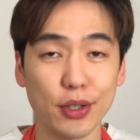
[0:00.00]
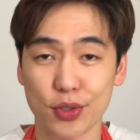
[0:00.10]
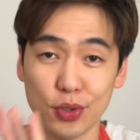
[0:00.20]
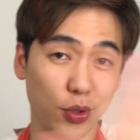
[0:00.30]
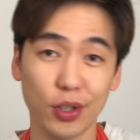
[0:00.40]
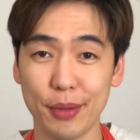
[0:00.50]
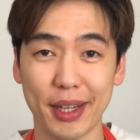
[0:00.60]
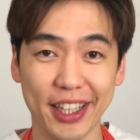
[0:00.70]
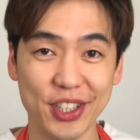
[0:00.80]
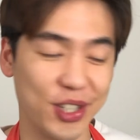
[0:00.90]
so good in my
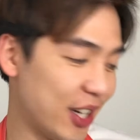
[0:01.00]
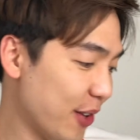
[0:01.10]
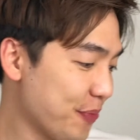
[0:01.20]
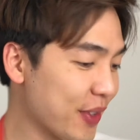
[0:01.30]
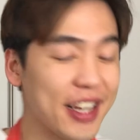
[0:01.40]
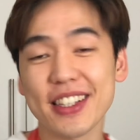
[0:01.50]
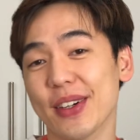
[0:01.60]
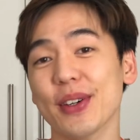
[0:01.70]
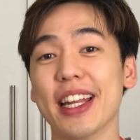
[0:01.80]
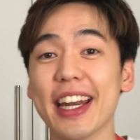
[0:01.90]
kitchen now. So
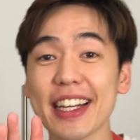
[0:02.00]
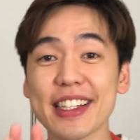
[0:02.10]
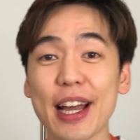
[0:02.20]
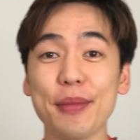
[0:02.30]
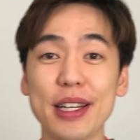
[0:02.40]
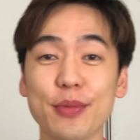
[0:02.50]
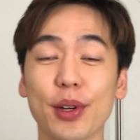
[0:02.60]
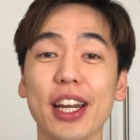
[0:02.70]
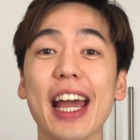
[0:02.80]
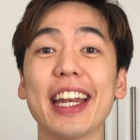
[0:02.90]
the next step is we're going to
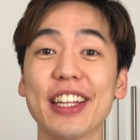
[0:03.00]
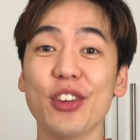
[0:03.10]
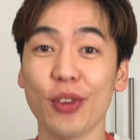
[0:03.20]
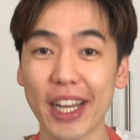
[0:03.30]
add in the rice.